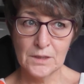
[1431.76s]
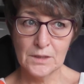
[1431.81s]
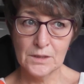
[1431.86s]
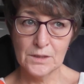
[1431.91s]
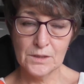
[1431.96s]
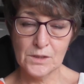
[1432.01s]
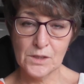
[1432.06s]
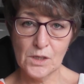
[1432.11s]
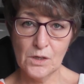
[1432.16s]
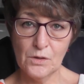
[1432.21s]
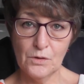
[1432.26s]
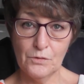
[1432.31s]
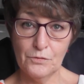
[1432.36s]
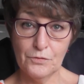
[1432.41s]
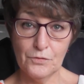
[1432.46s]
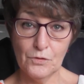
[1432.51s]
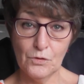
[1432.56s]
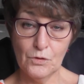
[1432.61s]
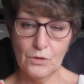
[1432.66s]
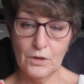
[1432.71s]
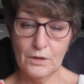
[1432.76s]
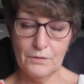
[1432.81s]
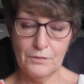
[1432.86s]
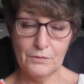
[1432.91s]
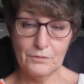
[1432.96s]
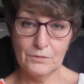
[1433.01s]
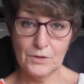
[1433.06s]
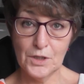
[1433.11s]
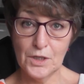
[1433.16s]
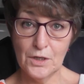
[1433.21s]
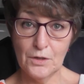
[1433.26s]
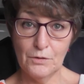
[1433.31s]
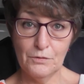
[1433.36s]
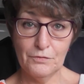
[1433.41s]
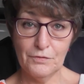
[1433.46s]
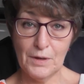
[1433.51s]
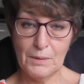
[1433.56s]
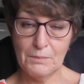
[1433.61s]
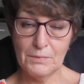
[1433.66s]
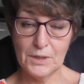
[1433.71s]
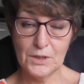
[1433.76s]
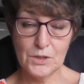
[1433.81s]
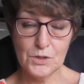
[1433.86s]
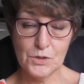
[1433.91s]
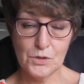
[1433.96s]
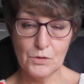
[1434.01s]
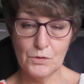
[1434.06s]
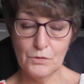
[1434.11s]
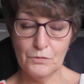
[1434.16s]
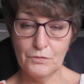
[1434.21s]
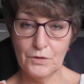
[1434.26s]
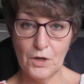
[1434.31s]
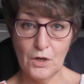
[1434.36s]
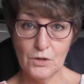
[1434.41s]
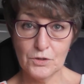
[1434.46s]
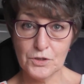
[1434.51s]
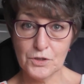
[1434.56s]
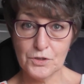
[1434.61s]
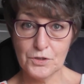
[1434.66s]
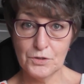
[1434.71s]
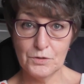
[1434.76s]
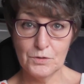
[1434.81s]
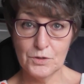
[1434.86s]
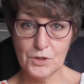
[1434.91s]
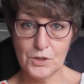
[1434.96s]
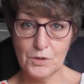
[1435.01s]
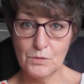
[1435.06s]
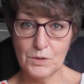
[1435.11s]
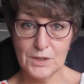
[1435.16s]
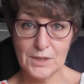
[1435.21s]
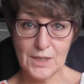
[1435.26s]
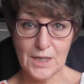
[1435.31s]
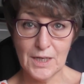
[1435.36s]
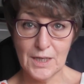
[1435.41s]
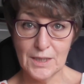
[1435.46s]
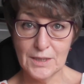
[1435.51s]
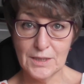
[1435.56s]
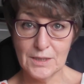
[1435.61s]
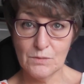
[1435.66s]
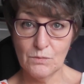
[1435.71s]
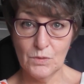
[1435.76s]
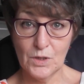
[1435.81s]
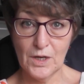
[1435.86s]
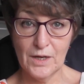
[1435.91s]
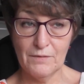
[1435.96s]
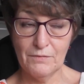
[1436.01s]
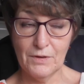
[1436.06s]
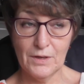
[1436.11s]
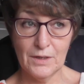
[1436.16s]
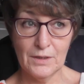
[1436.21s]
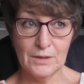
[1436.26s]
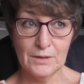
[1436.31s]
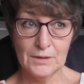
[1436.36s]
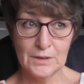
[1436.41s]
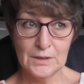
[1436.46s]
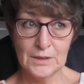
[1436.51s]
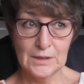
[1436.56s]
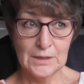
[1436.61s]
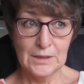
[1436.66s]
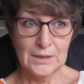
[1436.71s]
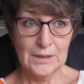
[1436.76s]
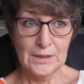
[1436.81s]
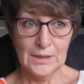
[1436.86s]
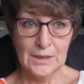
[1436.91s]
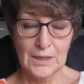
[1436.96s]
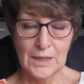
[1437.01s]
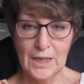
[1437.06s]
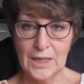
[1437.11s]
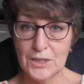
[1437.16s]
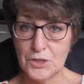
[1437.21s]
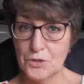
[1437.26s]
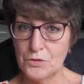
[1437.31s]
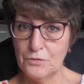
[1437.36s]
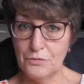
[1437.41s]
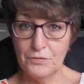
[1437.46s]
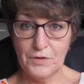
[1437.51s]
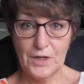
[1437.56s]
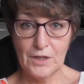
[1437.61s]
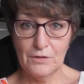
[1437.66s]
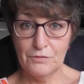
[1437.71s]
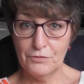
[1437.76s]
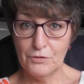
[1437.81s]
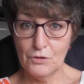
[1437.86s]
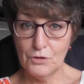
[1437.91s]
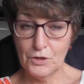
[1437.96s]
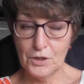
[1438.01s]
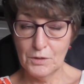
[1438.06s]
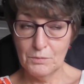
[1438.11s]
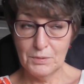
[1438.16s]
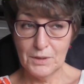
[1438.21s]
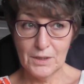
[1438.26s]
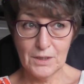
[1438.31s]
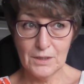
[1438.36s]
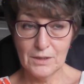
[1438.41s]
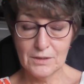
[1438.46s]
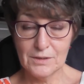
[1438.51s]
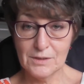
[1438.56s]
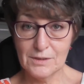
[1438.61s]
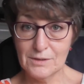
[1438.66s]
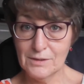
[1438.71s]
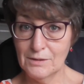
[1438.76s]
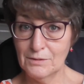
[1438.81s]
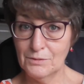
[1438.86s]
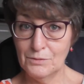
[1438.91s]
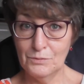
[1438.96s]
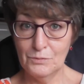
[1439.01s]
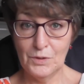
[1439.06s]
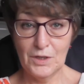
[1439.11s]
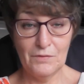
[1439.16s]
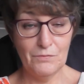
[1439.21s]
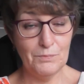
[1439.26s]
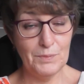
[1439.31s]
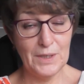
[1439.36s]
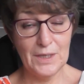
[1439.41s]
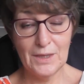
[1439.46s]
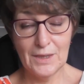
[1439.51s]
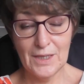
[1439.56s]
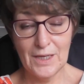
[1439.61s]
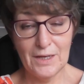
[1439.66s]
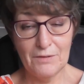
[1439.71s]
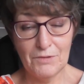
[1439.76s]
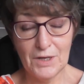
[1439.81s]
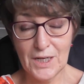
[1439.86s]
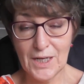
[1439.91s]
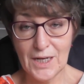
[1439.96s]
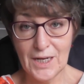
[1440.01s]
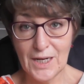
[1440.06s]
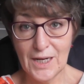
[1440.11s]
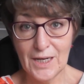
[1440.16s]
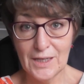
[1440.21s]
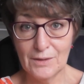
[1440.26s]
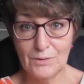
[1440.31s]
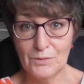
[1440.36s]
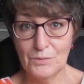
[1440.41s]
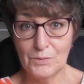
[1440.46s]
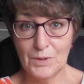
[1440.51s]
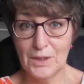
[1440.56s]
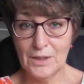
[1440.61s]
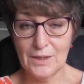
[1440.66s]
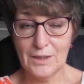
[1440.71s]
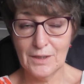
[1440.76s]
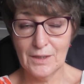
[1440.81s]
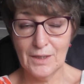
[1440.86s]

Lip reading: so for all of, you know, families who've lost through suicides and whatever, I do feel for you, because we've been there, Rick and I, with